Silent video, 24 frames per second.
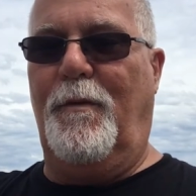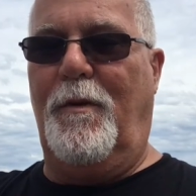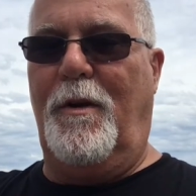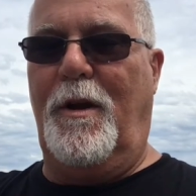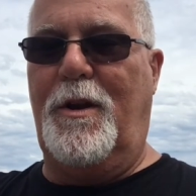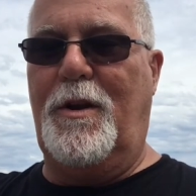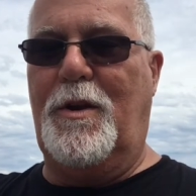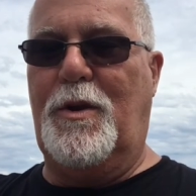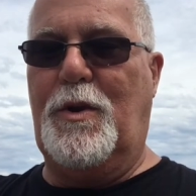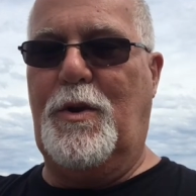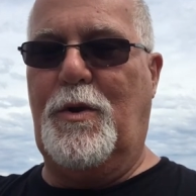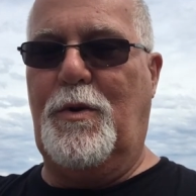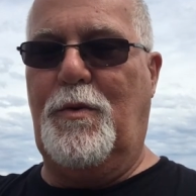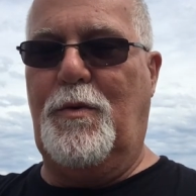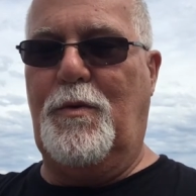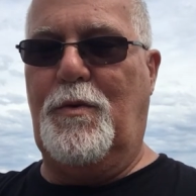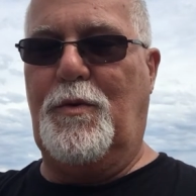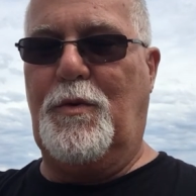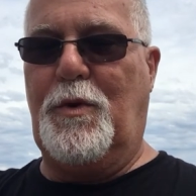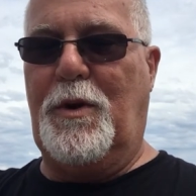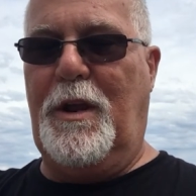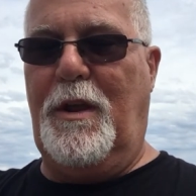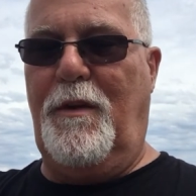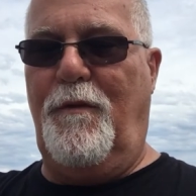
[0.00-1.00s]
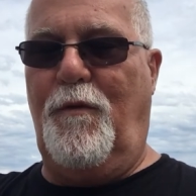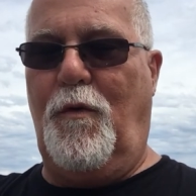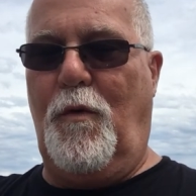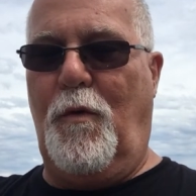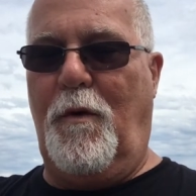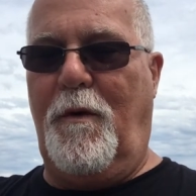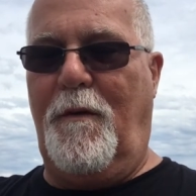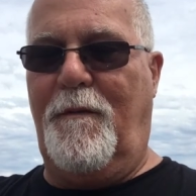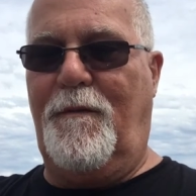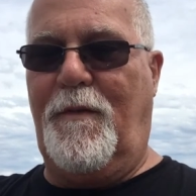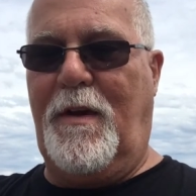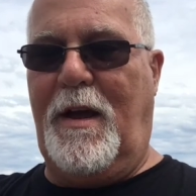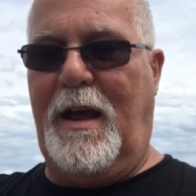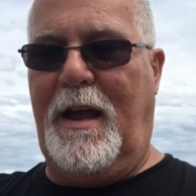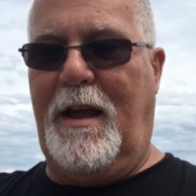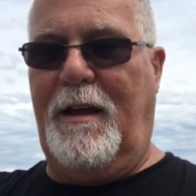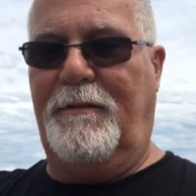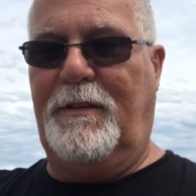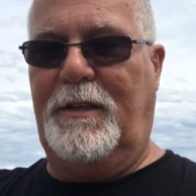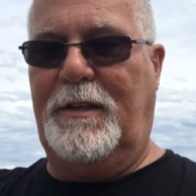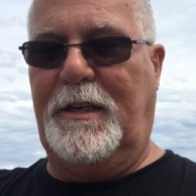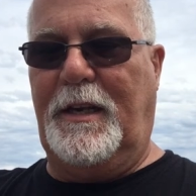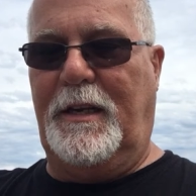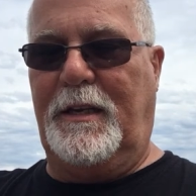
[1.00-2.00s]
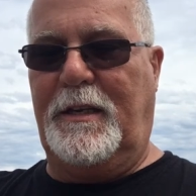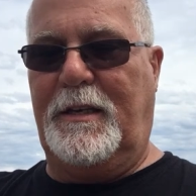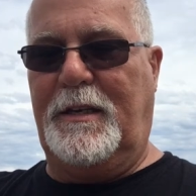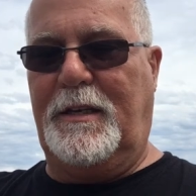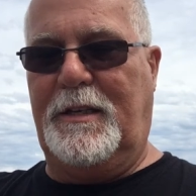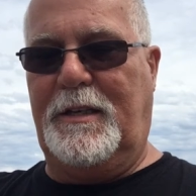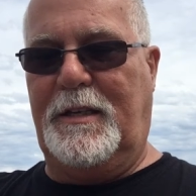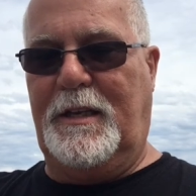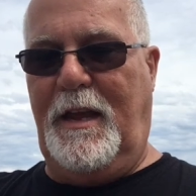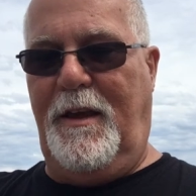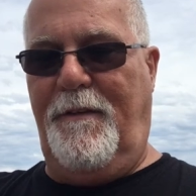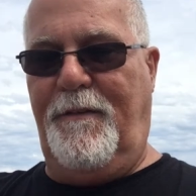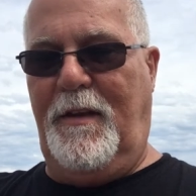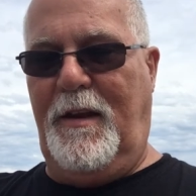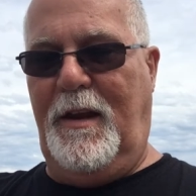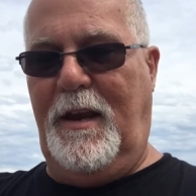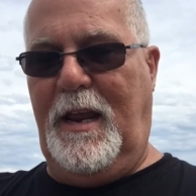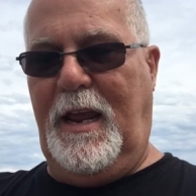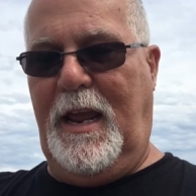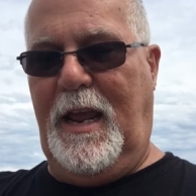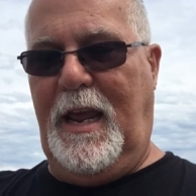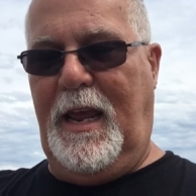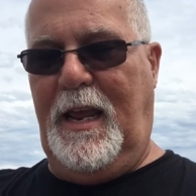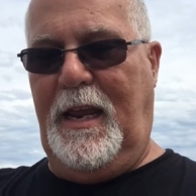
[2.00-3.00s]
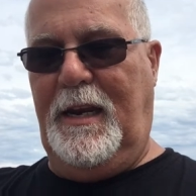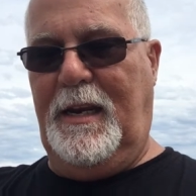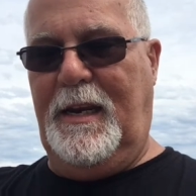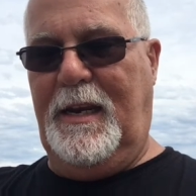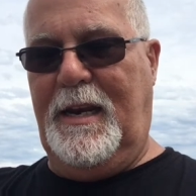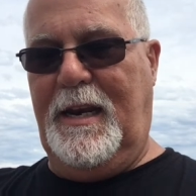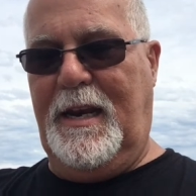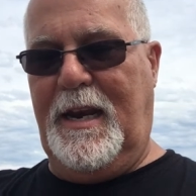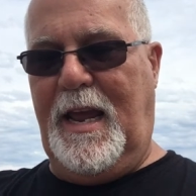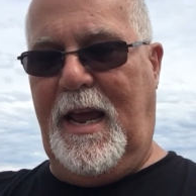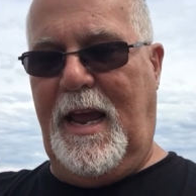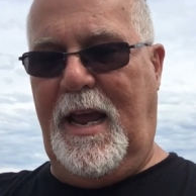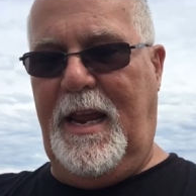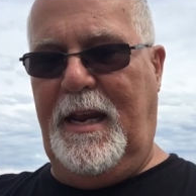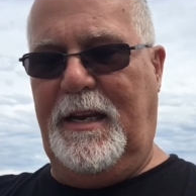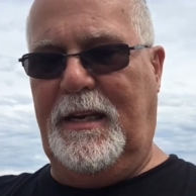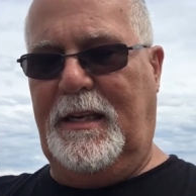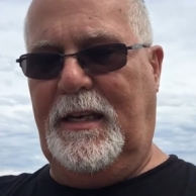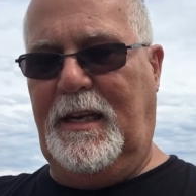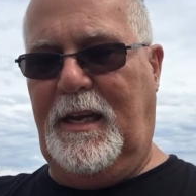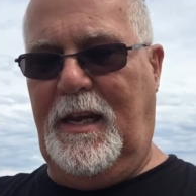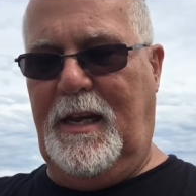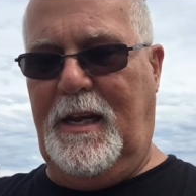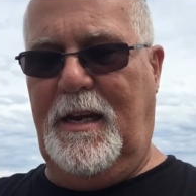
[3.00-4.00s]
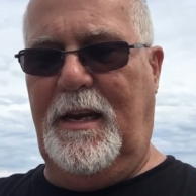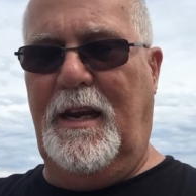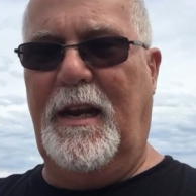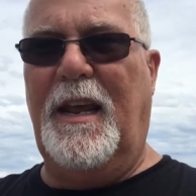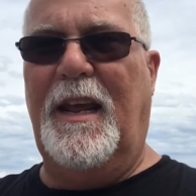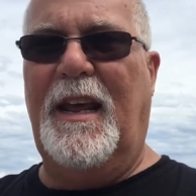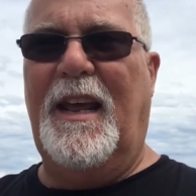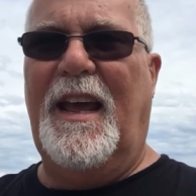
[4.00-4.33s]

one, two, three, four, five, six, seven, eight, nine, ten.